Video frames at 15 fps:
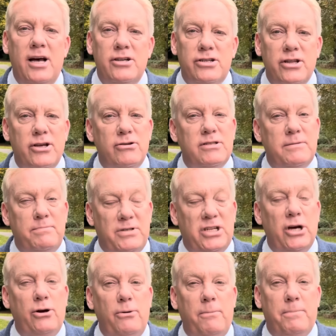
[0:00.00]
to those
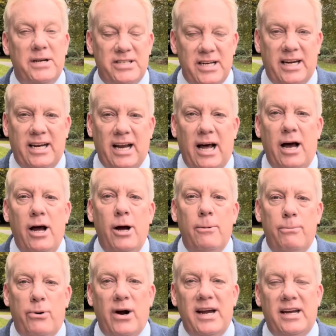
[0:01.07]
two particular
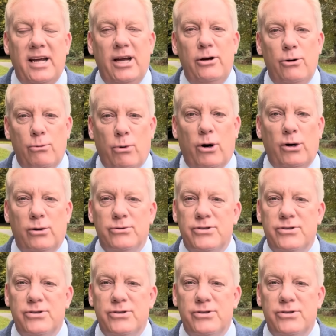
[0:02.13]
breaking royal